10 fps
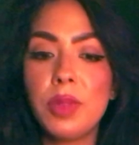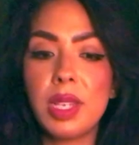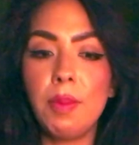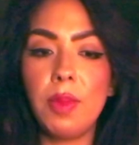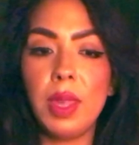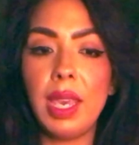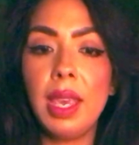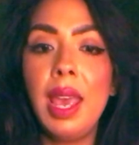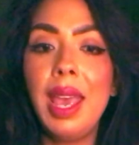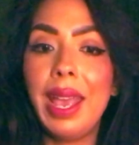something
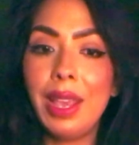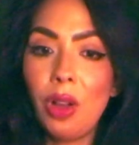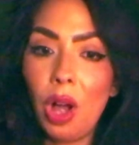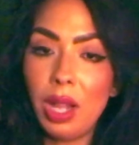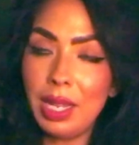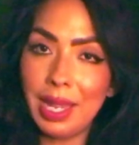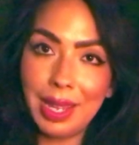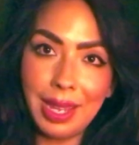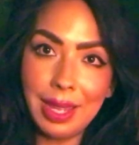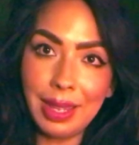and call it
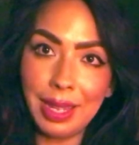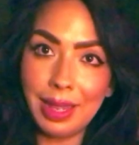healing.